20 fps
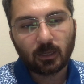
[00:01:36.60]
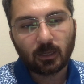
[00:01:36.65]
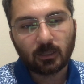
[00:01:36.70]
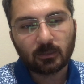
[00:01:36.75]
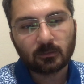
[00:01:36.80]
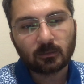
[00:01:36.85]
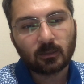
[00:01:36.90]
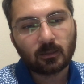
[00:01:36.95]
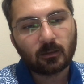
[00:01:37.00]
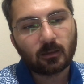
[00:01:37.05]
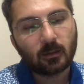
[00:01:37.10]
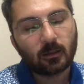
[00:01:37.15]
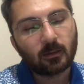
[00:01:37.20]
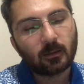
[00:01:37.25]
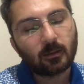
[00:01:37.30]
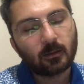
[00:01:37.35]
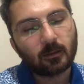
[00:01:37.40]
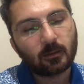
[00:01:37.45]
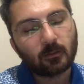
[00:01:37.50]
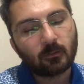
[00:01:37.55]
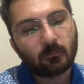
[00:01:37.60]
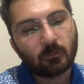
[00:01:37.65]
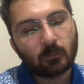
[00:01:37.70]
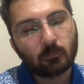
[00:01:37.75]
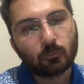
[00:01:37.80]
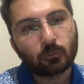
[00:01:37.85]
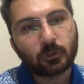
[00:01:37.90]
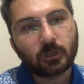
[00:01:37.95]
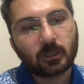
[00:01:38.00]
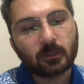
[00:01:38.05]
And when
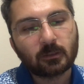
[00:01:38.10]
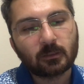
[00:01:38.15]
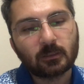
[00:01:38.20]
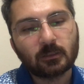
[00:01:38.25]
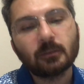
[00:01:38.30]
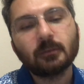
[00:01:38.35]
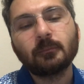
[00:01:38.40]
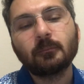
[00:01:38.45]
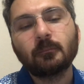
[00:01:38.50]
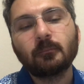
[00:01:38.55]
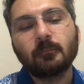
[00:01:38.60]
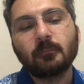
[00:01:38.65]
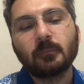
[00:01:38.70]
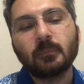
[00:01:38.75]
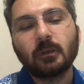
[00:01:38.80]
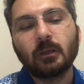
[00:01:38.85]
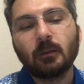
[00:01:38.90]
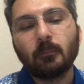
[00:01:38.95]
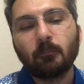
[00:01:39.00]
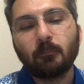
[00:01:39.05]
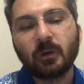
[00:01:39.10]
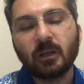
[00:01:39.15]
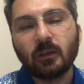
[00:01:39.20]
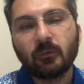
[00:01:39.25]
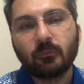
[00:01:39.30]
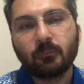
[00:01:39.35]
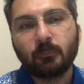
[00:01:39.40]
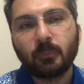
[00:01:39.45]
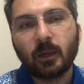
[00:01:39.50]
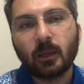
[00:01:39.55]
we look at the
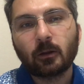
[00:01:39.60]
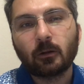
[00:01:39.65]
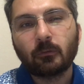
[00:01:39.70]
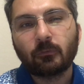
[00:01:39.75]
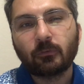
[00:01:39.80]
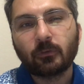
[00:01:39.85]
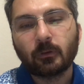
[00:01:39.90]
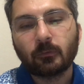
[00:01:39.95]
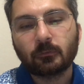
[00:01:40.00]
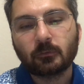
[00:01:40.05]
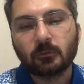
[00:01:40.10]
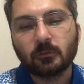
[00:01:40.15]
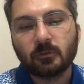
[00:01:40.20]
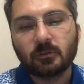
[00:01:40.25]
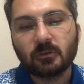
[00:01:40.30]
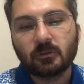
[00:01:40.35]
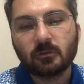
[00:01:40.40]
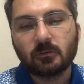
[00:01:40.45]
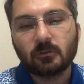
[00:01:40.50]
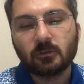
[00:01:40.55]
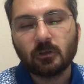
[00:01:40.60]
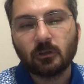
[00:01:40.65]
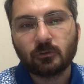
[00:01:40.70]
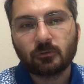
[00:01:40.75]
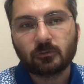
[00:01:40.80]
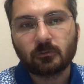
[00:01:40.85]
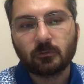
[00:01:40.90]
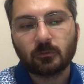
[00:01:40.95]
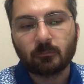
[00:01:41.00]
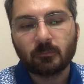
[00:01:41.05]
brief biography of the John
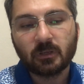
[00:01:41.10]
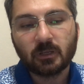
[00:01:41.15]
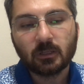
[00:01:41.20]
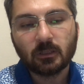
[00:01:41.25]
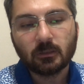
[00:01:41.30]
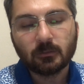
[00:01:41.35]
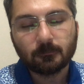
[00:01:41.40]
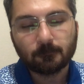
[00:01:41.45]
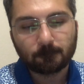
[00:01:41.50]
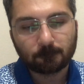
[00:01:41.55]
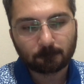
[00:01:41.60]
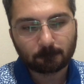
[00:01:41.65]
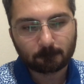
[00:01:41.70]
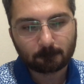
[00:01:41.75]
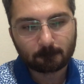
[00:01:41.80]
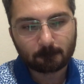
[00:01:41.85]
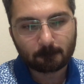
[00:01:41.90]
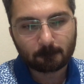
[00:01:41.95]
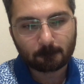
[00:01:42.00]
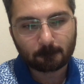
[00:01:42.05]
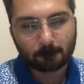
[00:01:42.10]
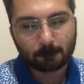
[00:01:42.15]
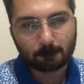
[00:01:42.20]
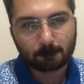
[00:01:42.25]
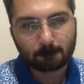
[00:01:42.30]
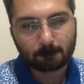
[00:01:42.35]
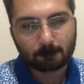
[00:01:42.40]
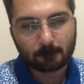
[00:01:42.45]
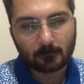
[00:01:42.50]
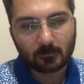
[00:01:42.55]
Stuart Mill,
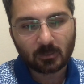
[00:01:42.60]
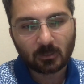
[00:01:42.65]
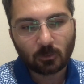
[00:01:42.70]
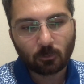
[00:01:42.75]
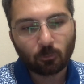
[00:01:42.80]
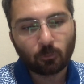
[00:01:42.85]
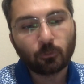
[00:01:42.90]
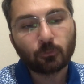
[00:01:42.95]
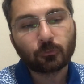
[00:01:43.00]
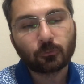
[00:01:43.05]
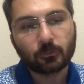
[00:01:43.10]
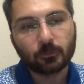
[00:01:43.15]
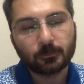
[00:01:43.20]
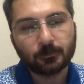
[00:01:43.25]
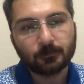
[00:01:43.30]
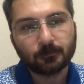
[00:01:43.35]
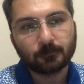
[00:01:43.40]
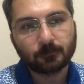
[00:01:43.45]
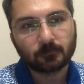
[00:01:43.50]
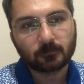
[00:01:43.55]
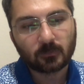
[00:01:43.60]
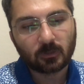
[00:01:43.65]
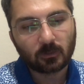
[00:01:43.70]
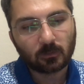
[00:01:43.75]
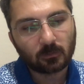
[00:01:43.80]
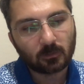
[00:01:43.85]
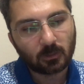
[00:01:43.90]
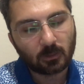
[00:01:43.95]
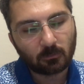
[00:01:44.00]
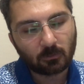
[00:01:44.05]
he was
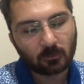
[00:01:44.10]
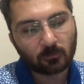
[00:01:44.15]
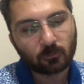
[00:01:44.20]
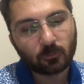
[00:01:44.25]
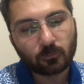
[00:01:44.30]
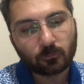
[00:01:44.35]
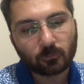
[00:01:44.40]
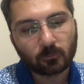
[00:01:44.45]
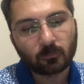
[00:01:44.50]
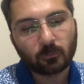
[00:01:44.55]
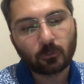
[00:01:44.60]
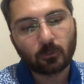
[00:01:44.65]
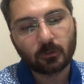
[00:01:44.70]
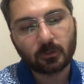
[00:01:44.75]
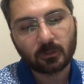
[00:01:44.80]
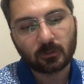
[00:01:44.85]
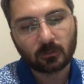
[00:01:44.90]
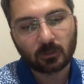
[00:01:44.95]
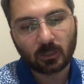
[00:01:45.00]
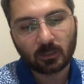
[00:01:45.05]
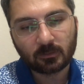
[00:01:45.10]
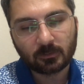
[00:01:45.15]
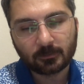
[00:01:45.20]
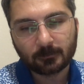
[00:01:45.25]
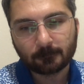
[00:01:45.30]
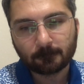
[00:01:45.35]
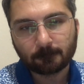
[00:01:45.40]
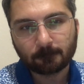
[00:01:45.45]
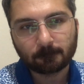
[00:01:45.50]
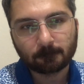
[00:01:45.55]
also born in
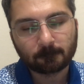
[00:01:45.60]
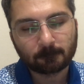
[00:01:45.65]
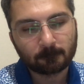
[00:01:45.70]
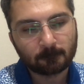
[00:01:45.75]
London.